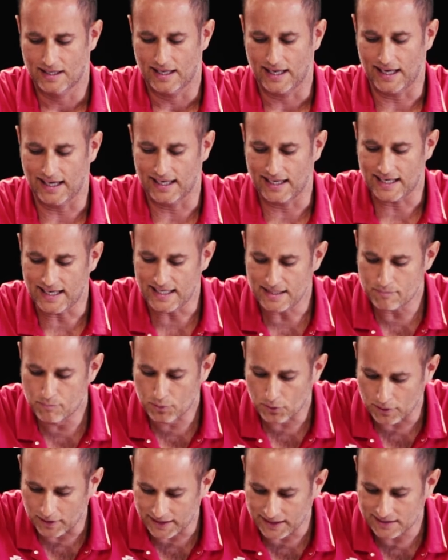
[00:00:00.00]
and He
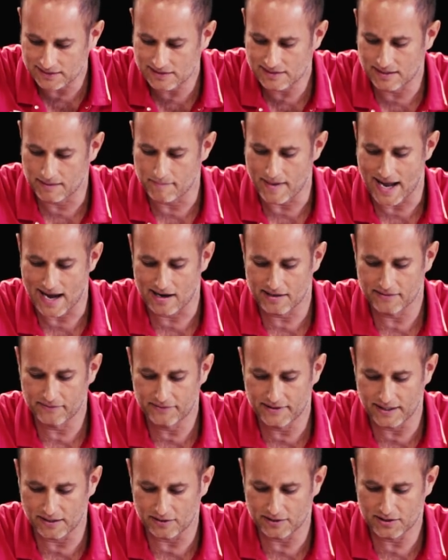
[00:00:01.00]
brings them out
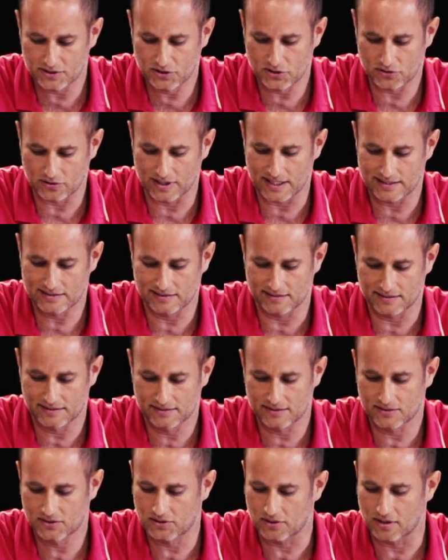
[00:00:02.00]
of their
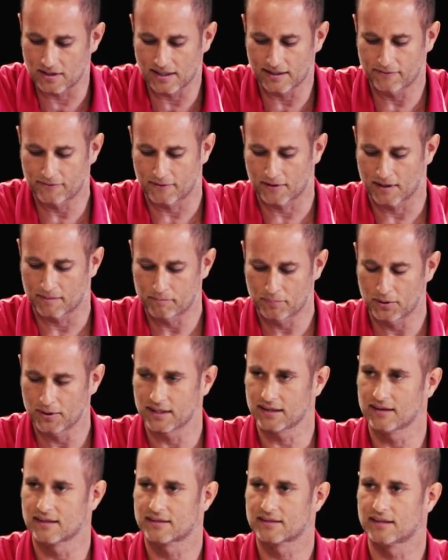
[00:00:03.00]
distresses. Sorry for
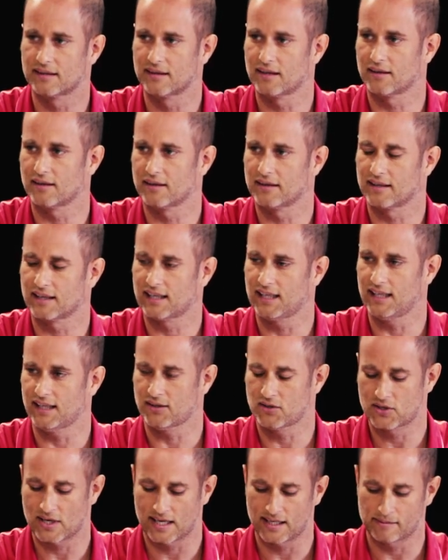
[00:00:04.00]
putting this in there in the
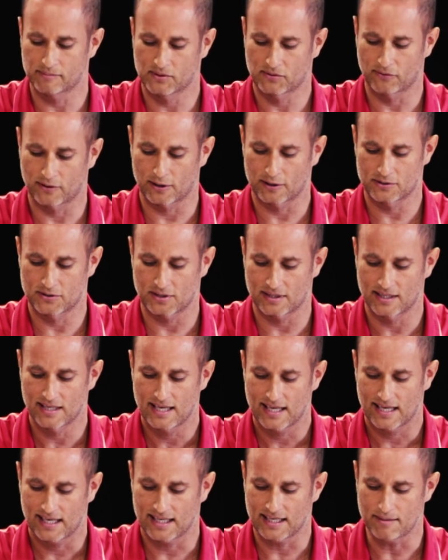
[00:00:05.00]
King James Version.
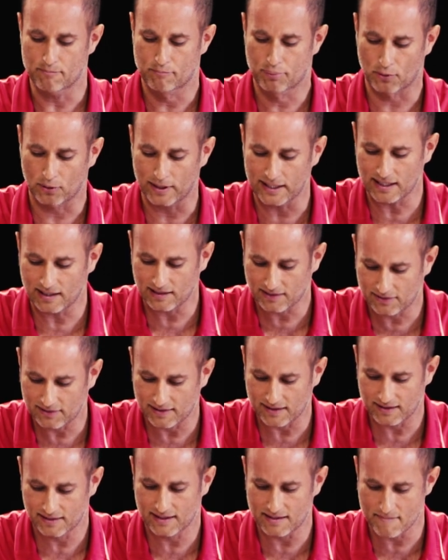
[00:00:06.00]
And He
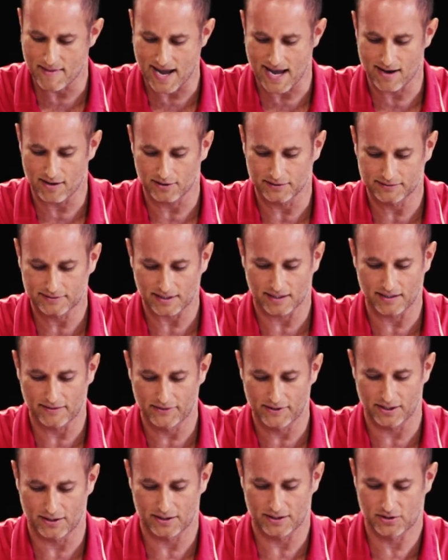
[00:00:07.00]
bringeth them out
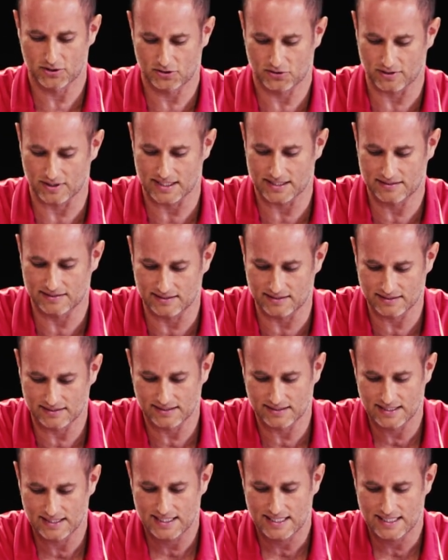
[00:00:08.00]
of their distresses